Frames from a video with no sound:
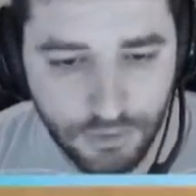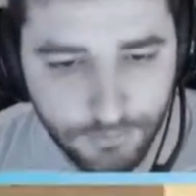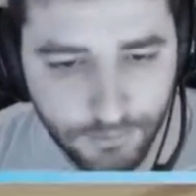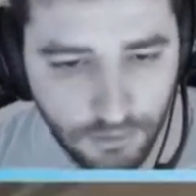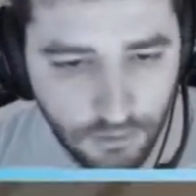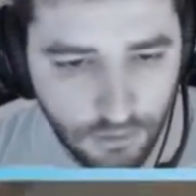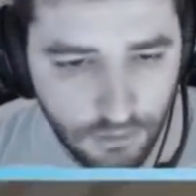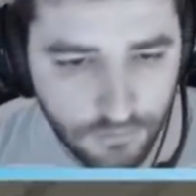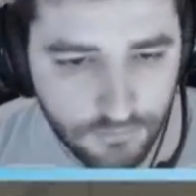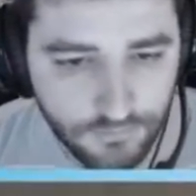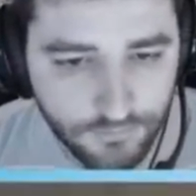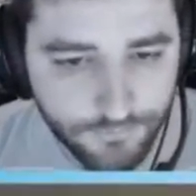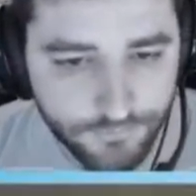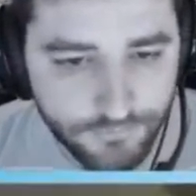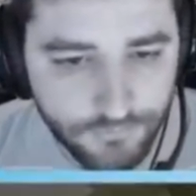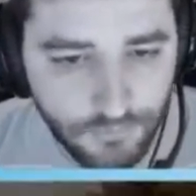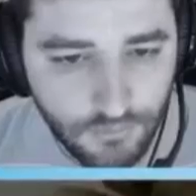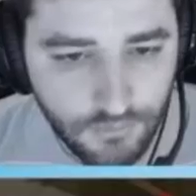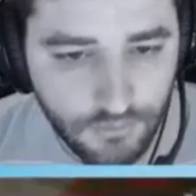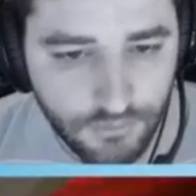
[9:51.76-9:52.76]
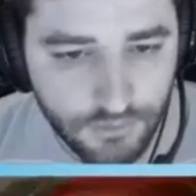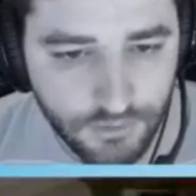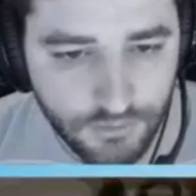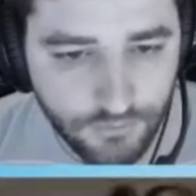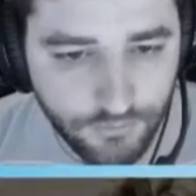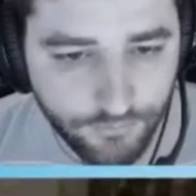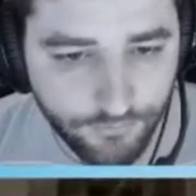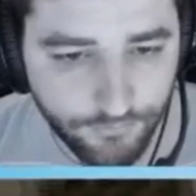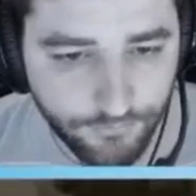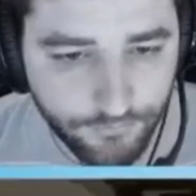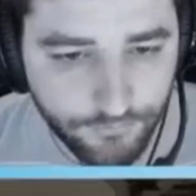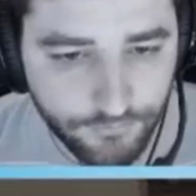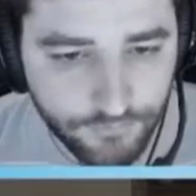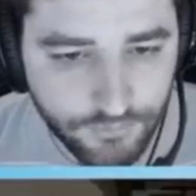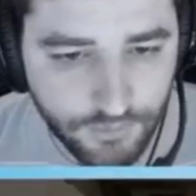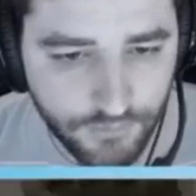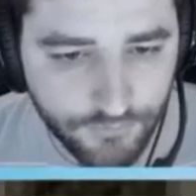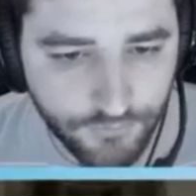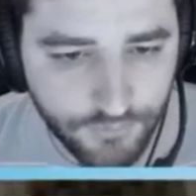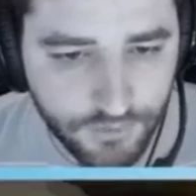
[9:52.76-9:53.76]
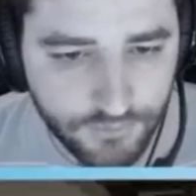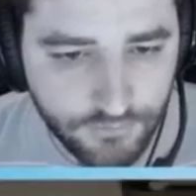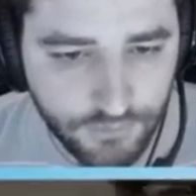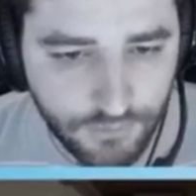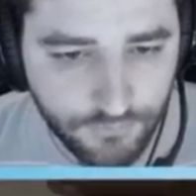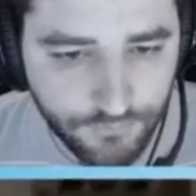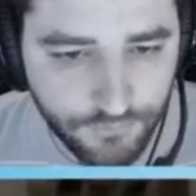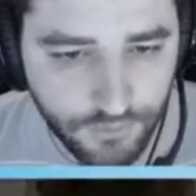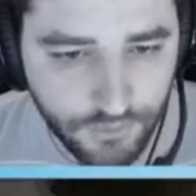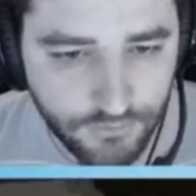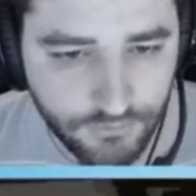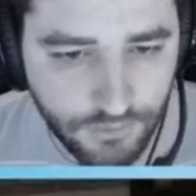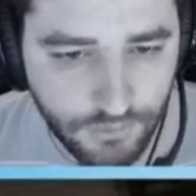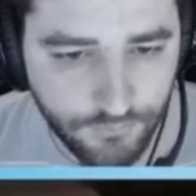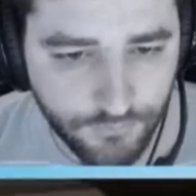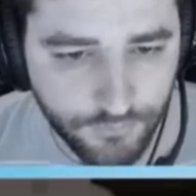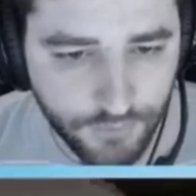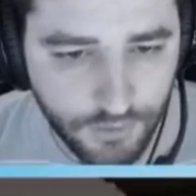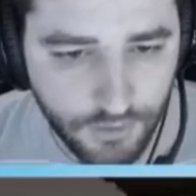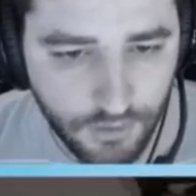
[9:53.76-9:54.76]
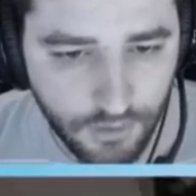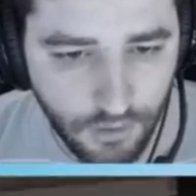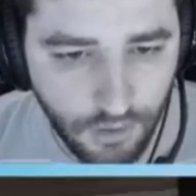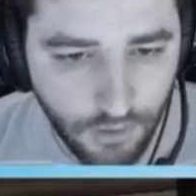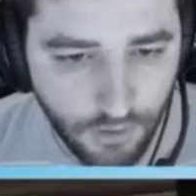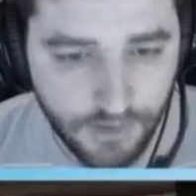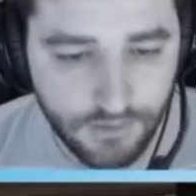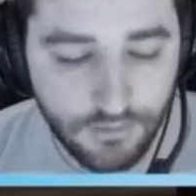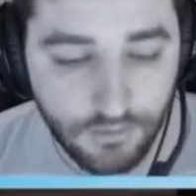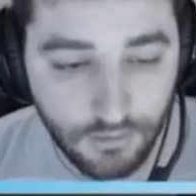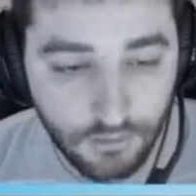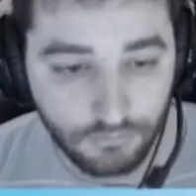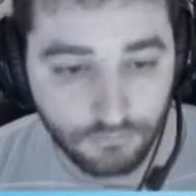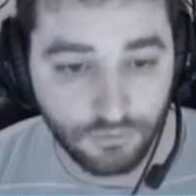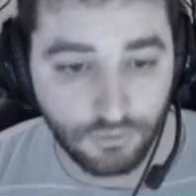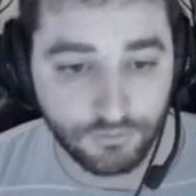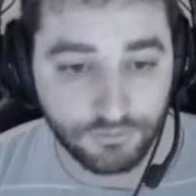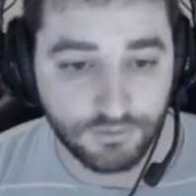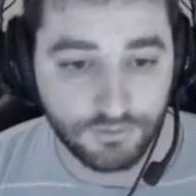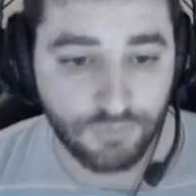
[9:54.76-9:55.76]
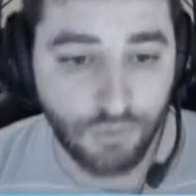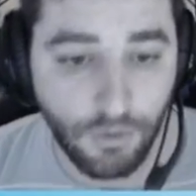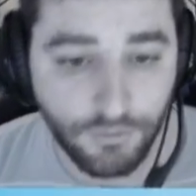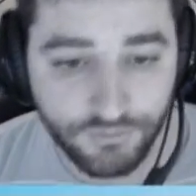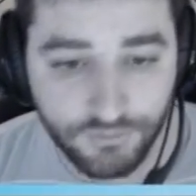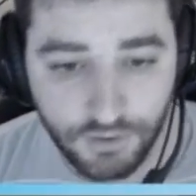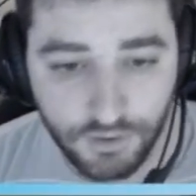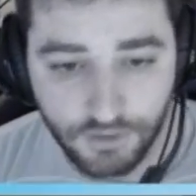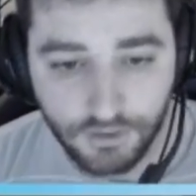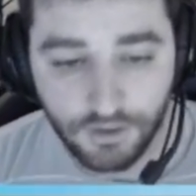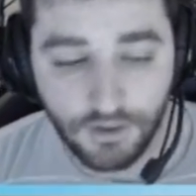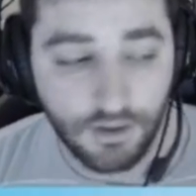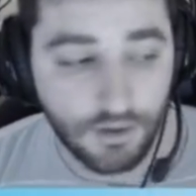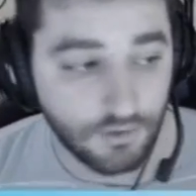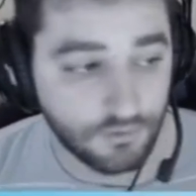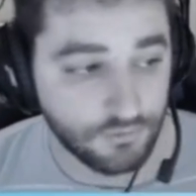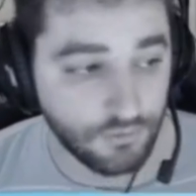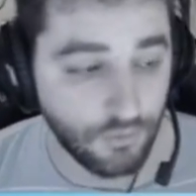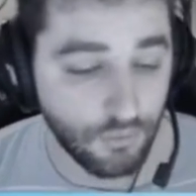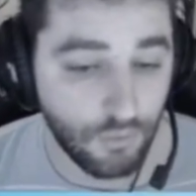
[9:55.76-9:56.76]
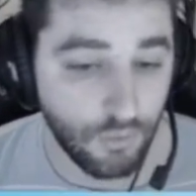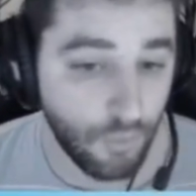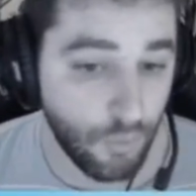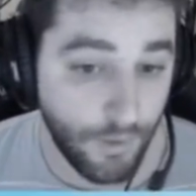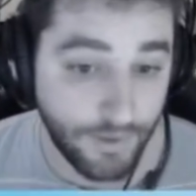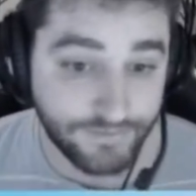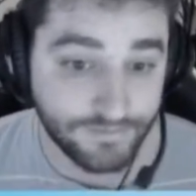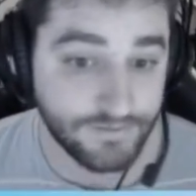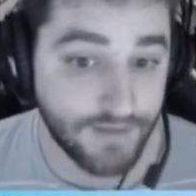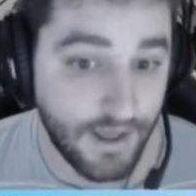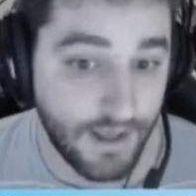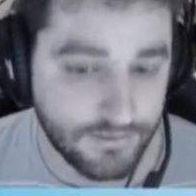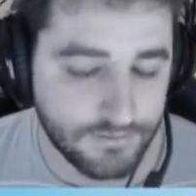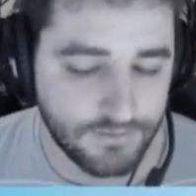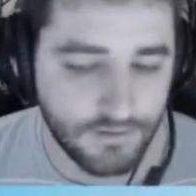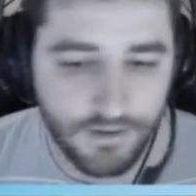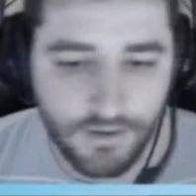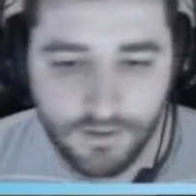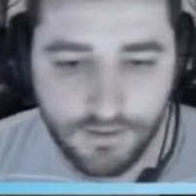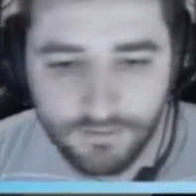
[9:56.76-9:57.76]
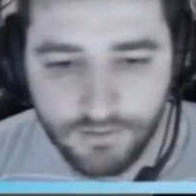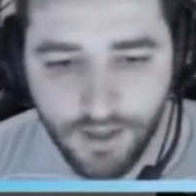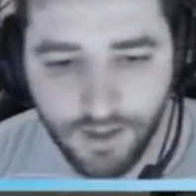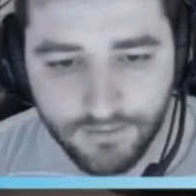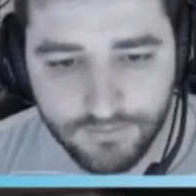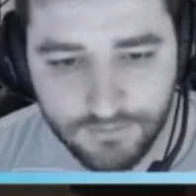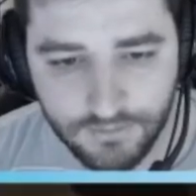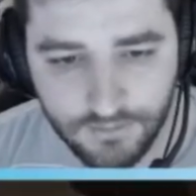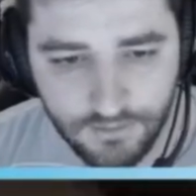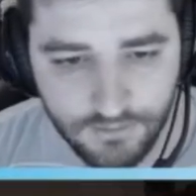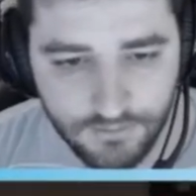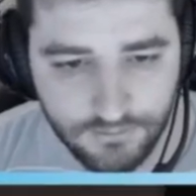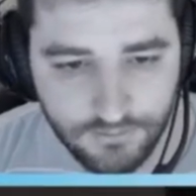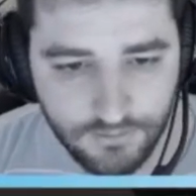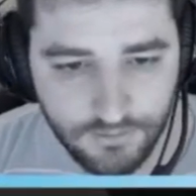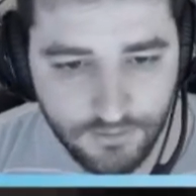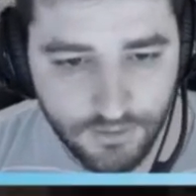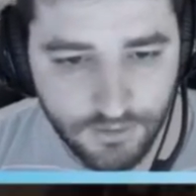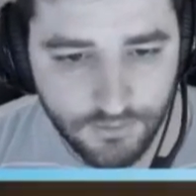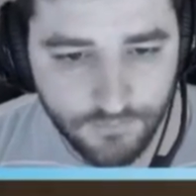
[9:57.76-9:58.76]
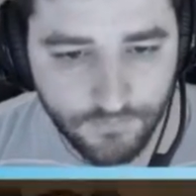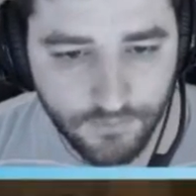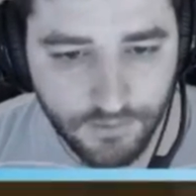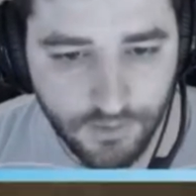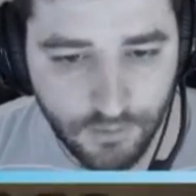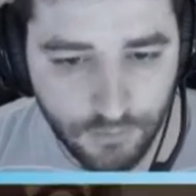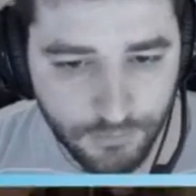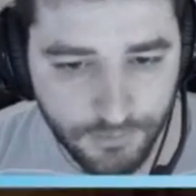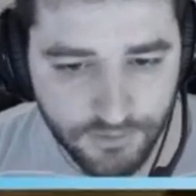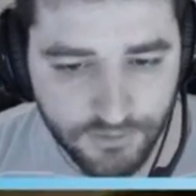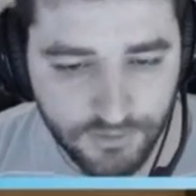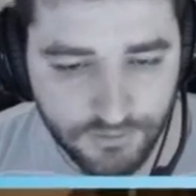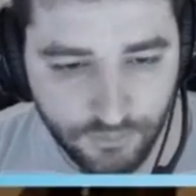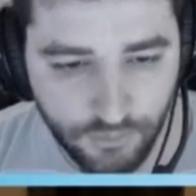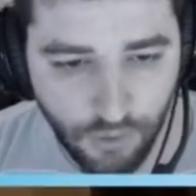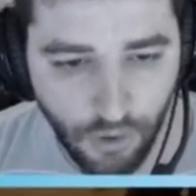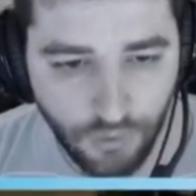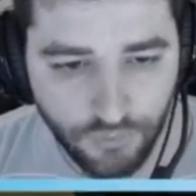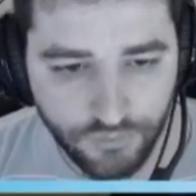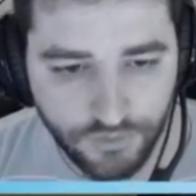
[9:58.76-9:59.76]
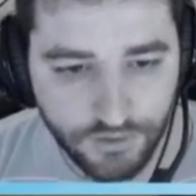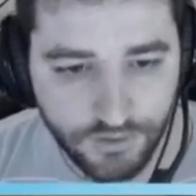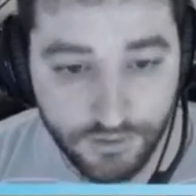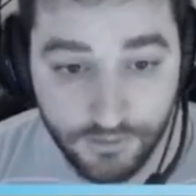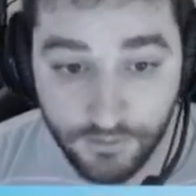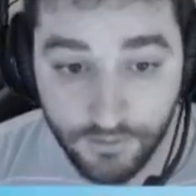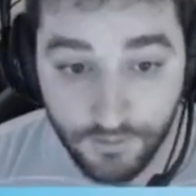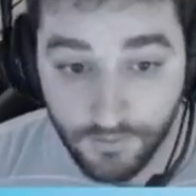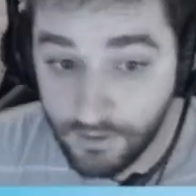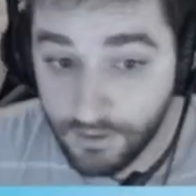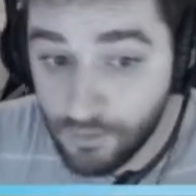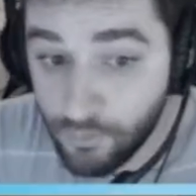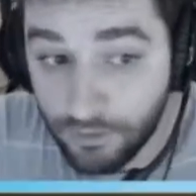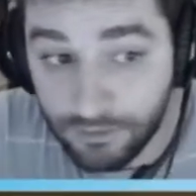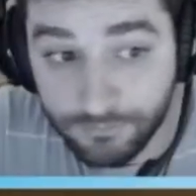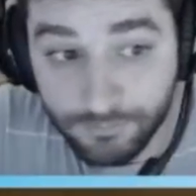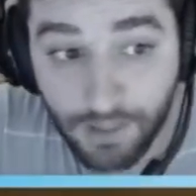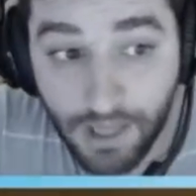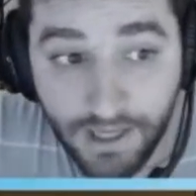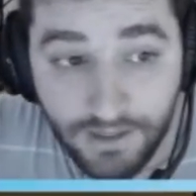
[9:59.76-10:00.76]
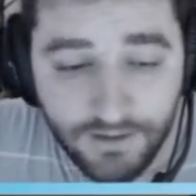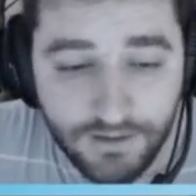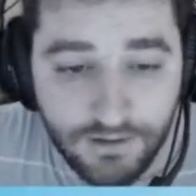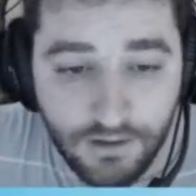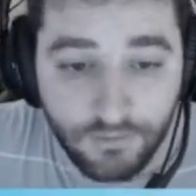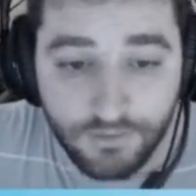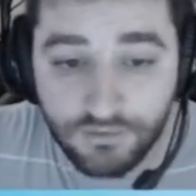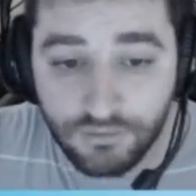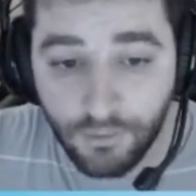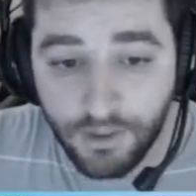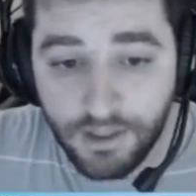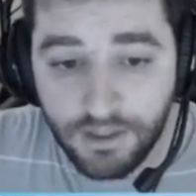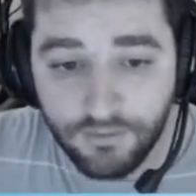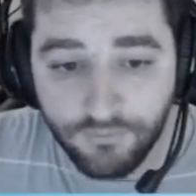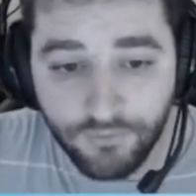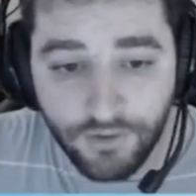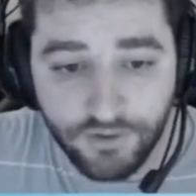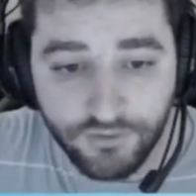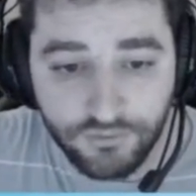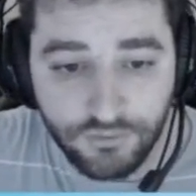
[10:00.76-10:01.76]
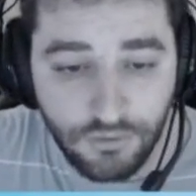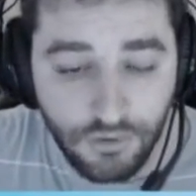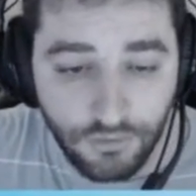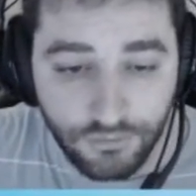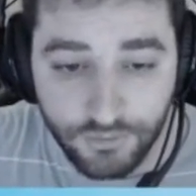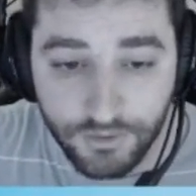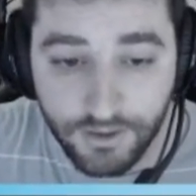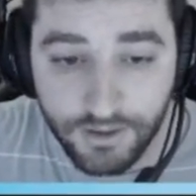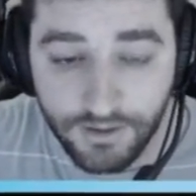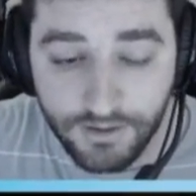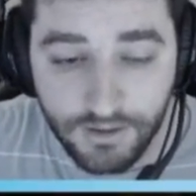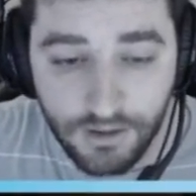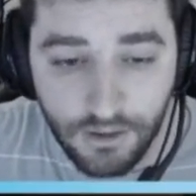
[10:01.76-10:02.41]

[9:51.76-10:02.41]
close. So you need to strafe here, strafe here, strafe here. Okay, so this wall is clear. So what's next? Next is here. He could be just crouched here. He was blind, and now he's waiting the flash to go so he can kill